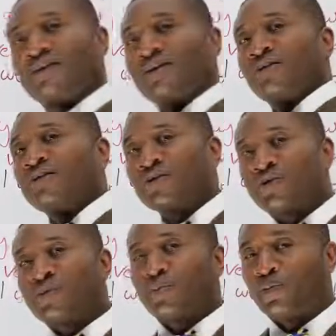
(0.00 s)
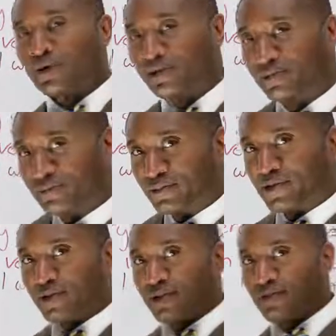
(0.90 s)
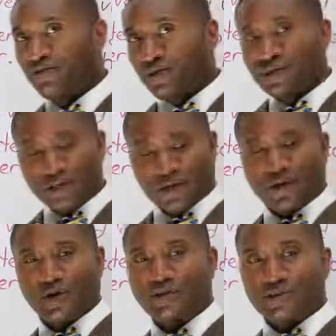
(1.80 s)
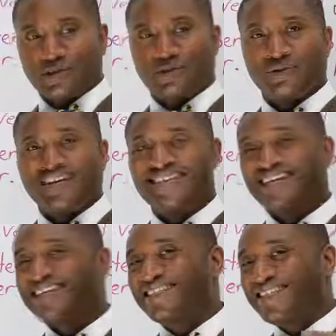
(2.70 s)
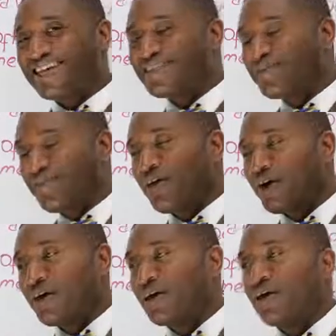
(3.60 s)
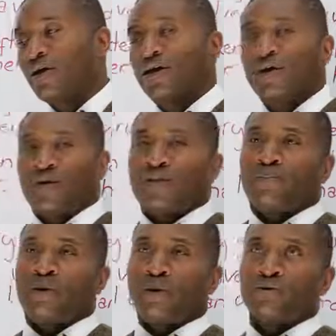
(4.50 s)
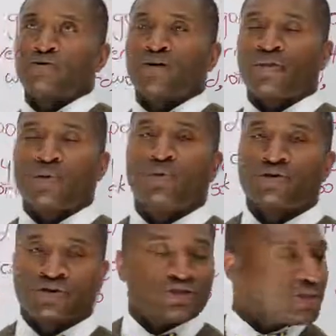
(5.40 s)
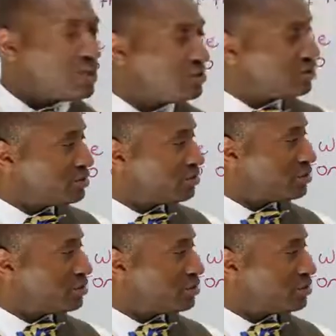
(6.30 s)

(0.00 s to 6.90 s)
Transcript: Now let's go to the board. The first thing we're going to do is identify the parts that we want to change.